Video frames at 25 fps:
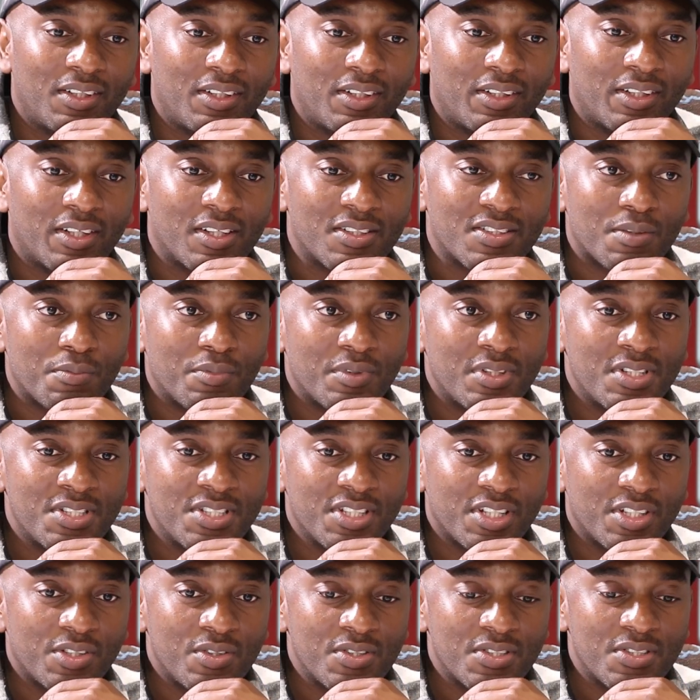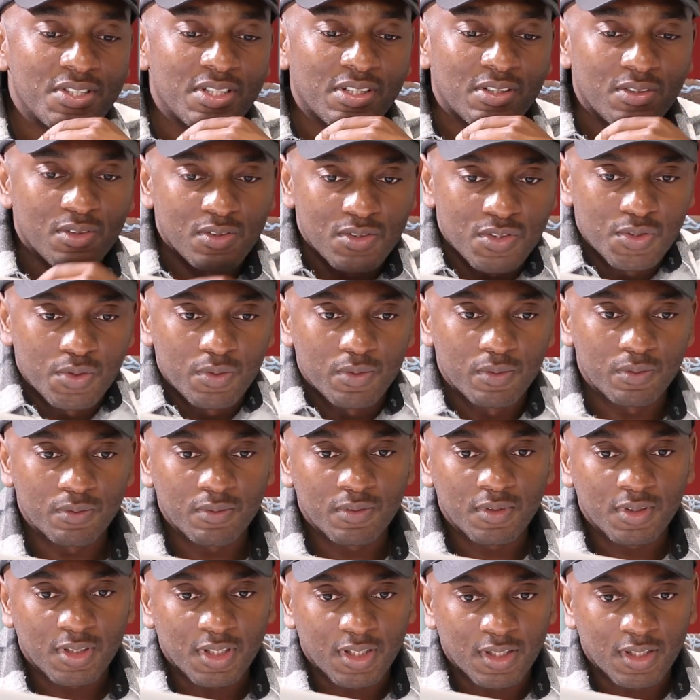Yes, I'm releasing a new single
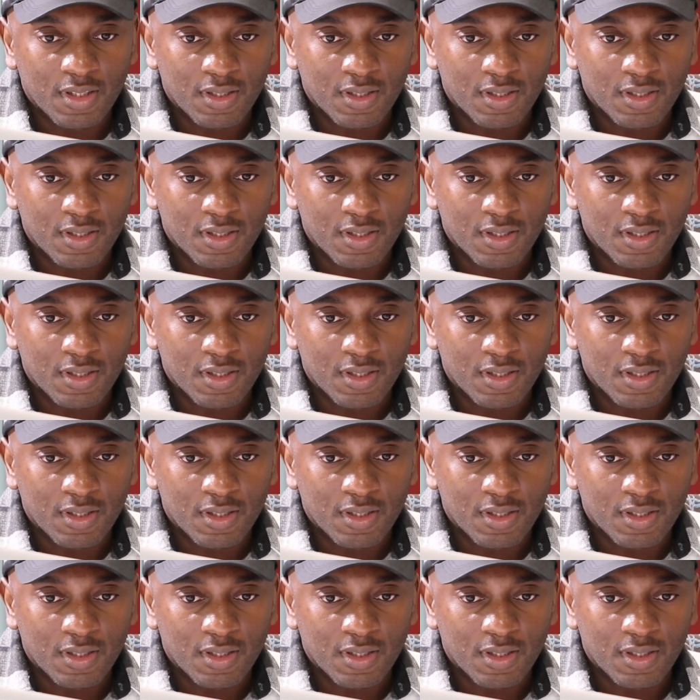soon.